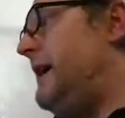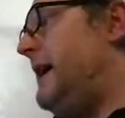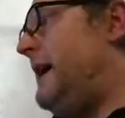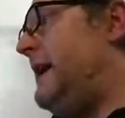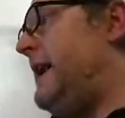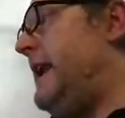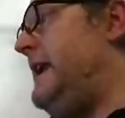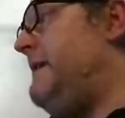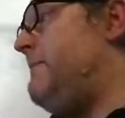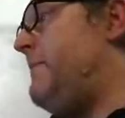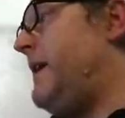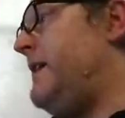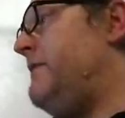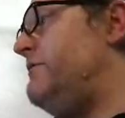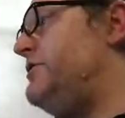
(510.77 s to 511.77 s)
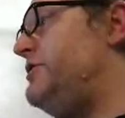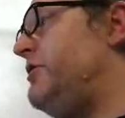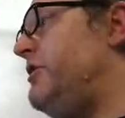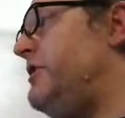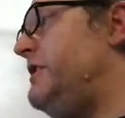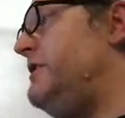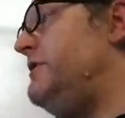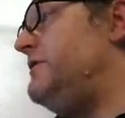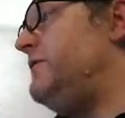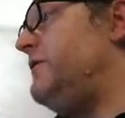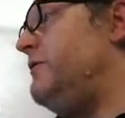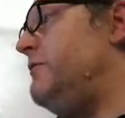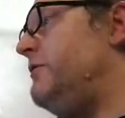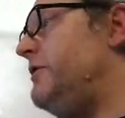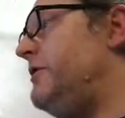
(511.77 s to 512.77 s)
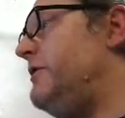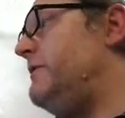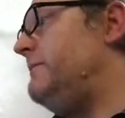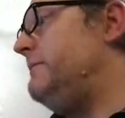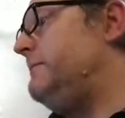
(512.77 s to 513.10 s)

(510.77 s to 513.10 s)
an £8 Chinese folder